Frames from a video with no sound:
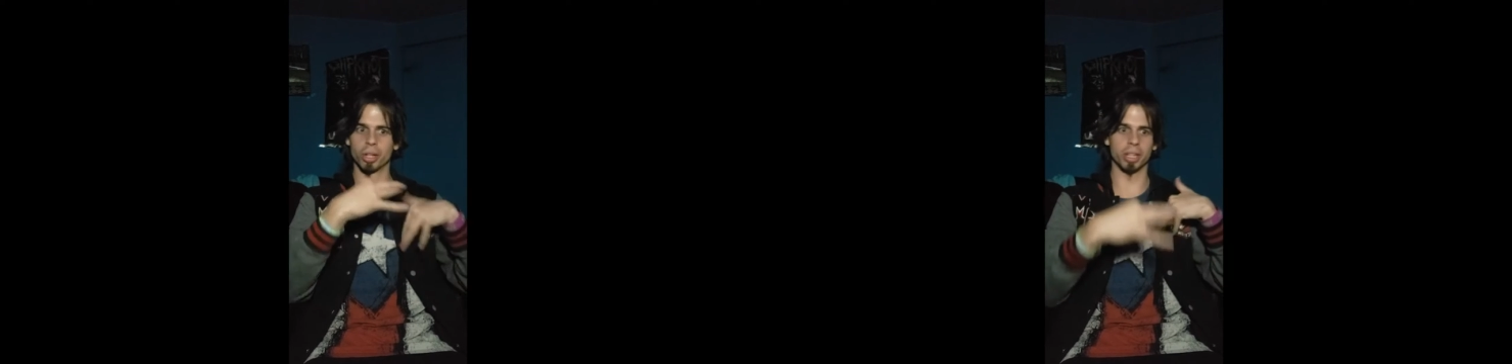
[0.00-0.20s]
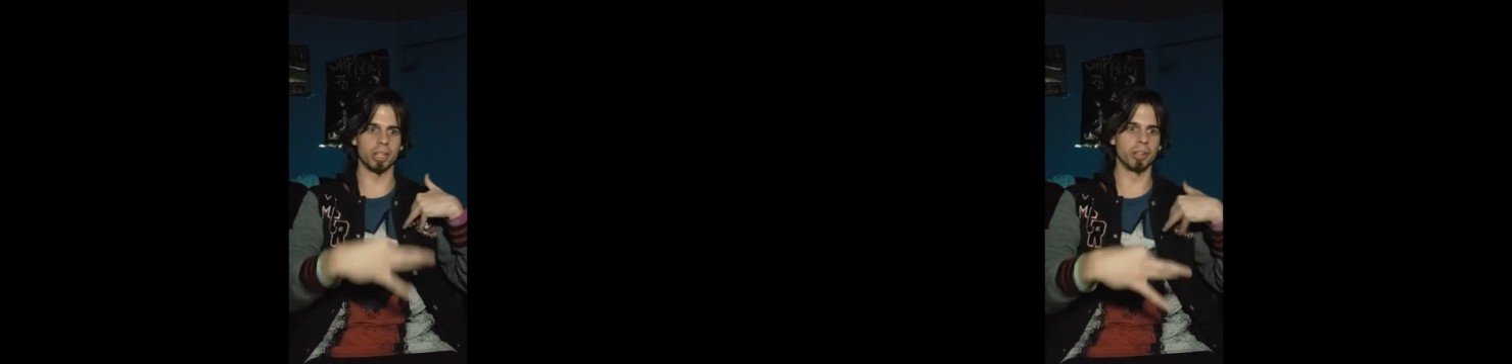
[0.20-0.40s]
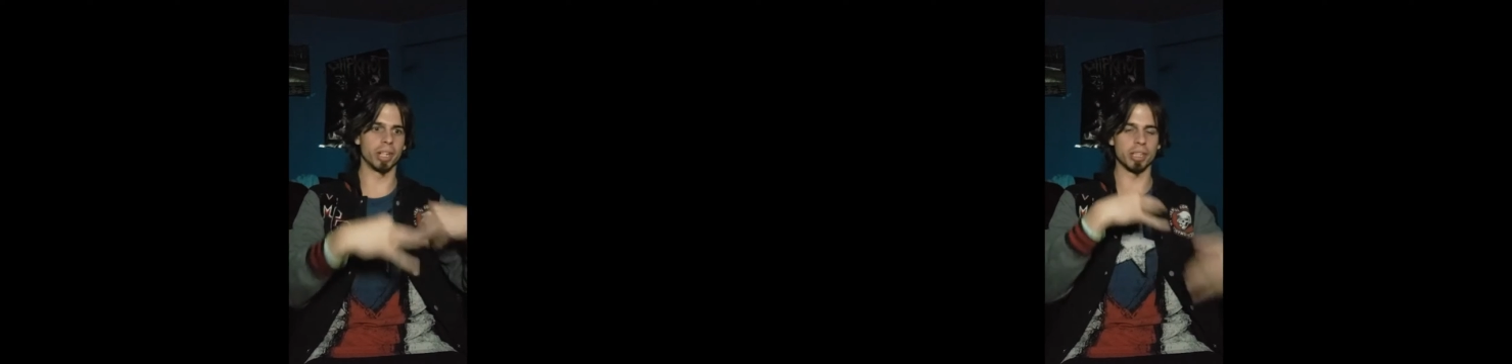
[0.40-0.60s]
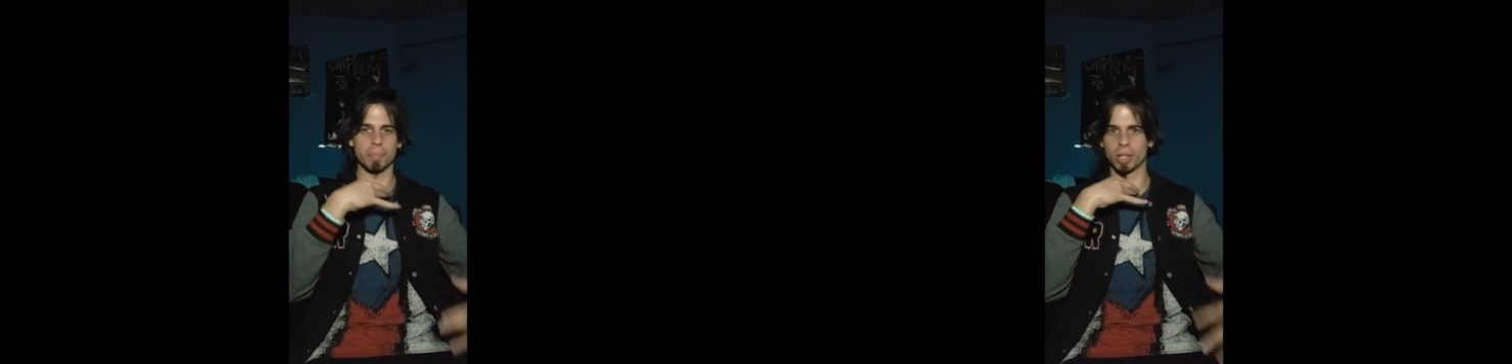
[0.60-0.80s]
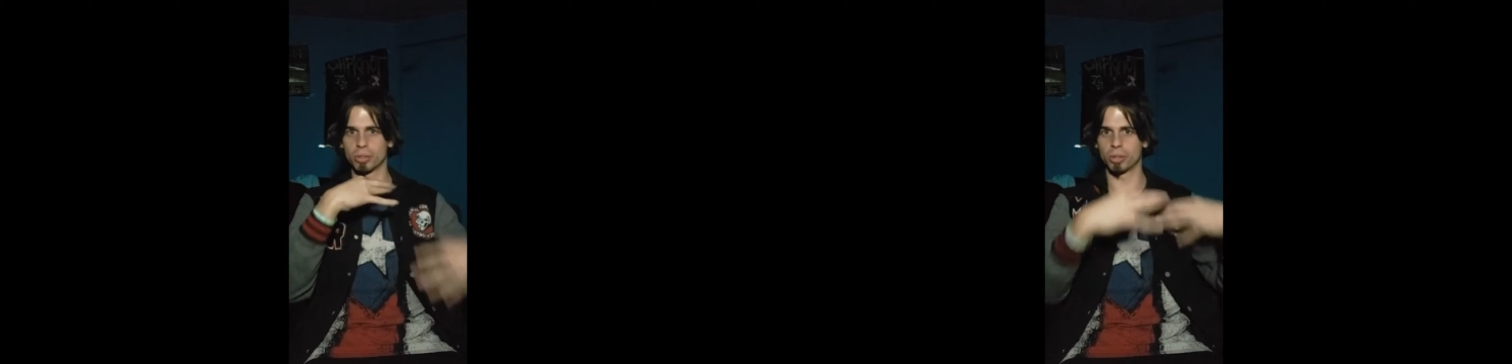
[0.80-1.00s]
you know, gets
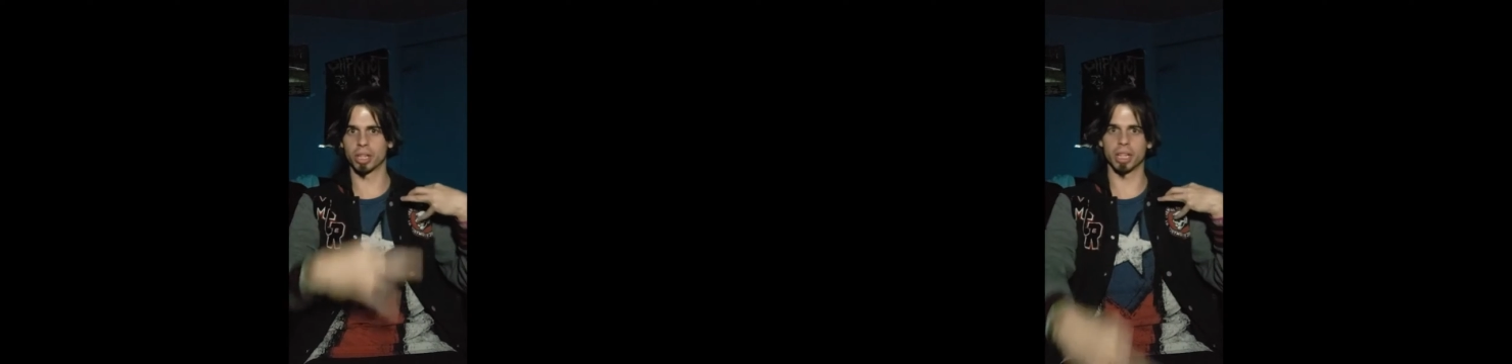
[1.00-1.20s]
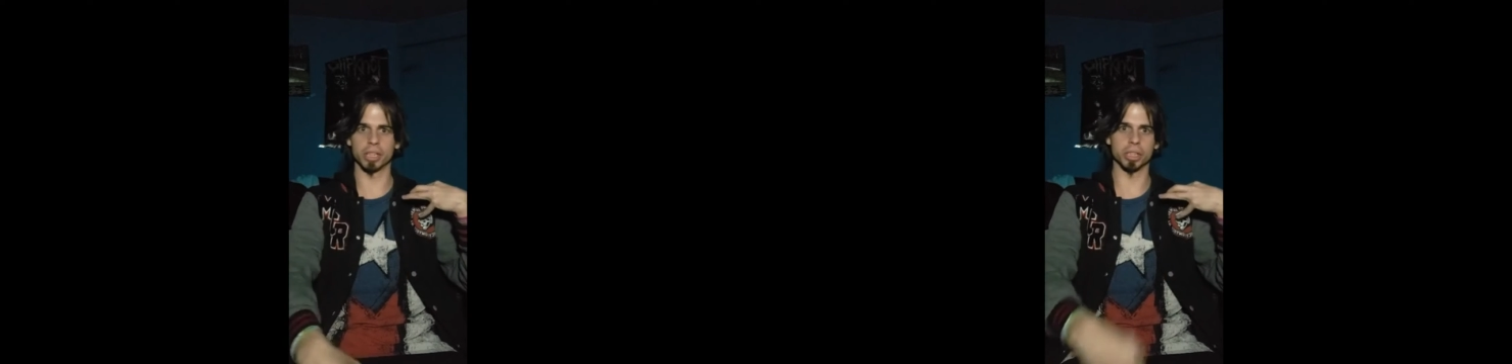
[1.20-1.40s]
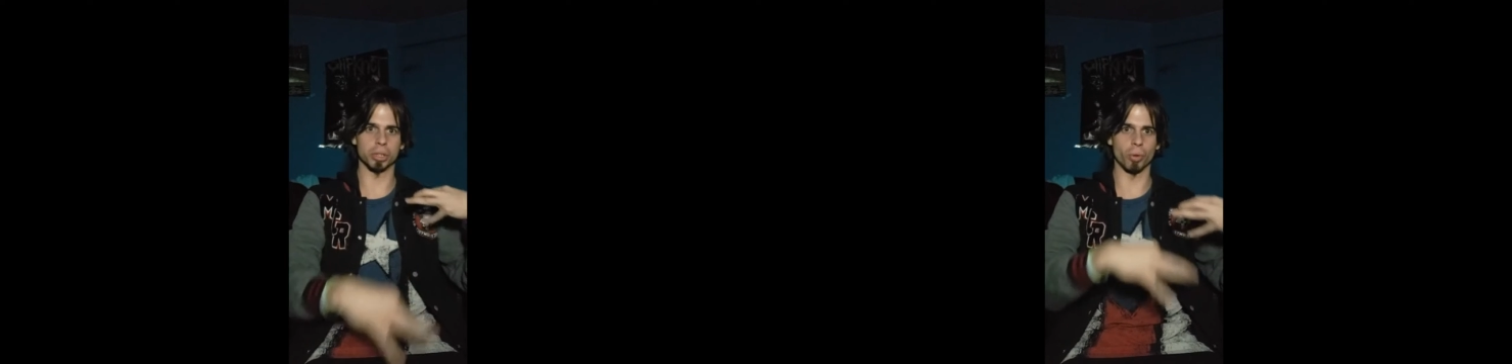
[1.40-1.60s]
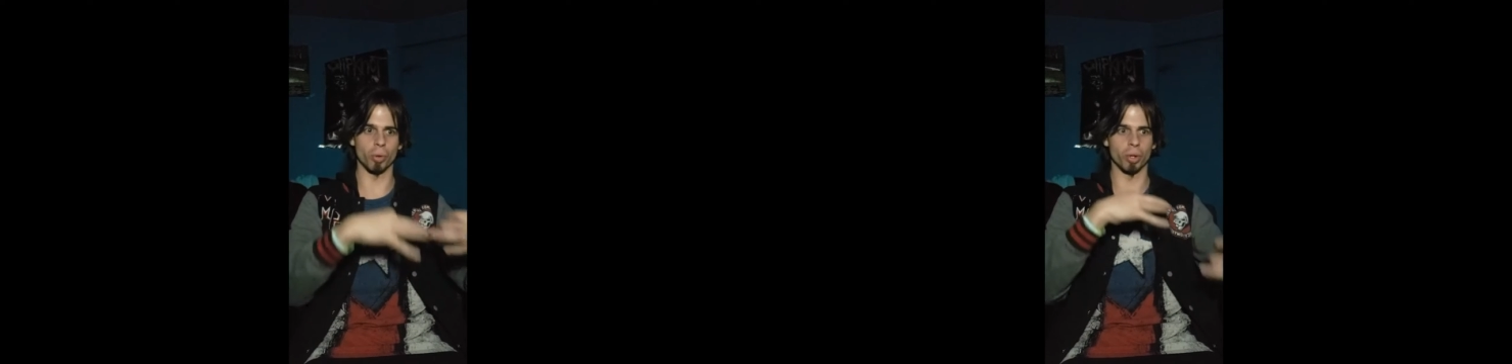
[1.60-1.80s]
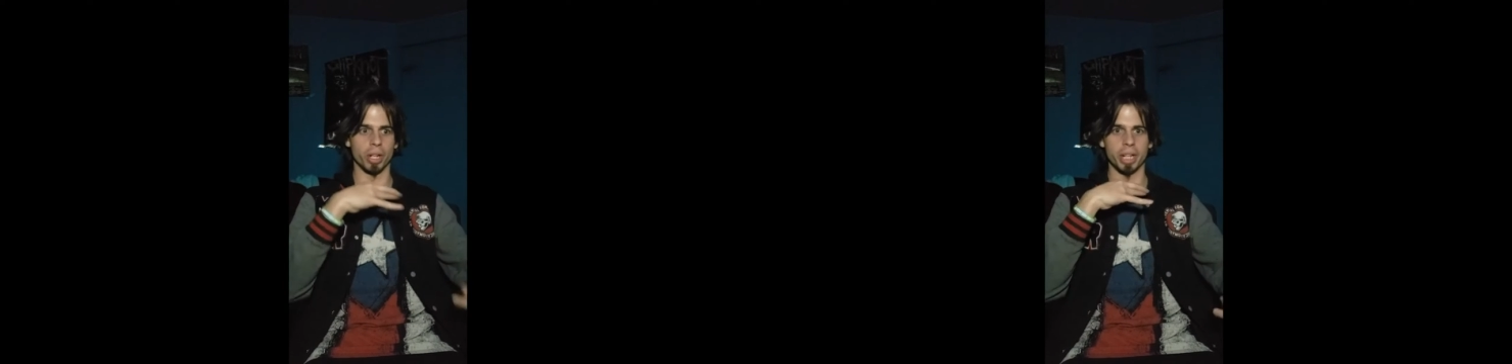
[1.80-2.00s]
picked on kind of
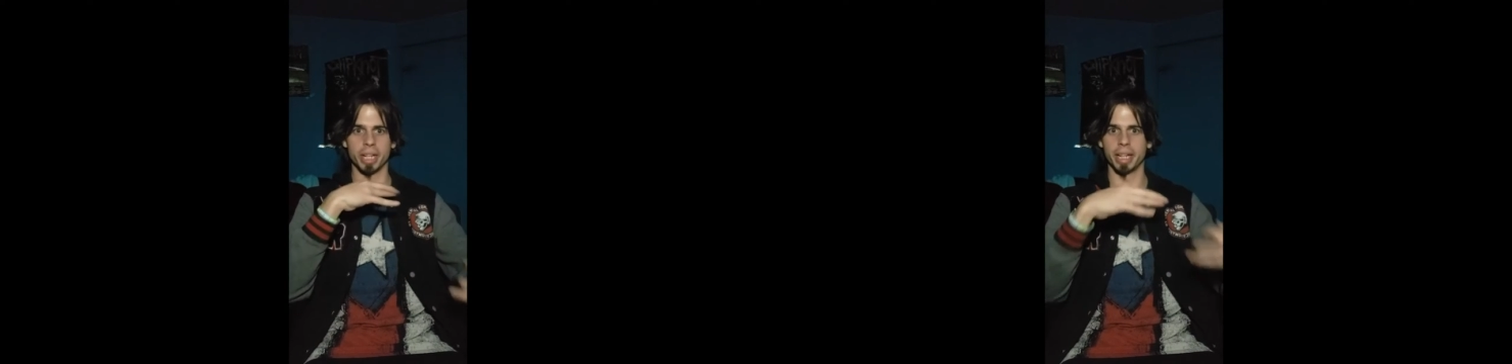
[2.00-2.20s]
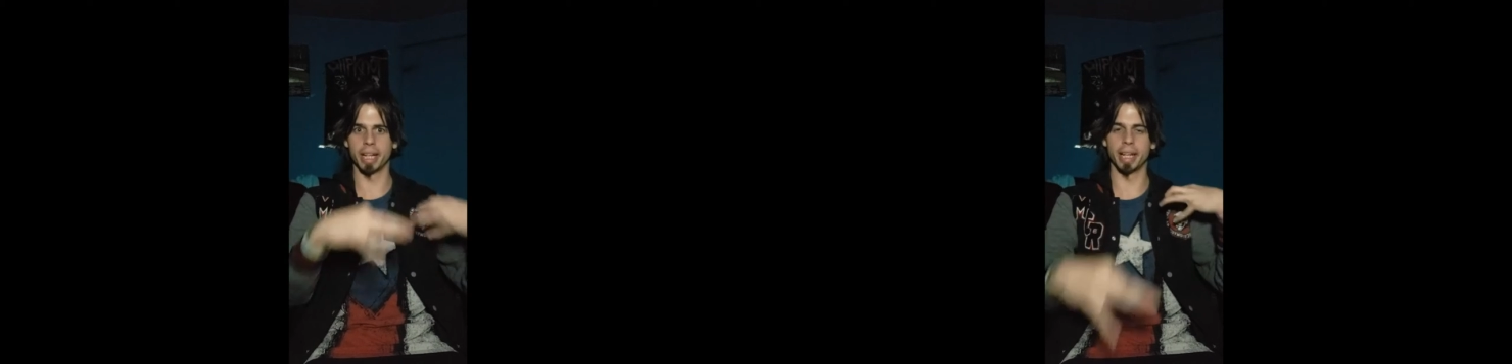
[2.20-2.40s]
story,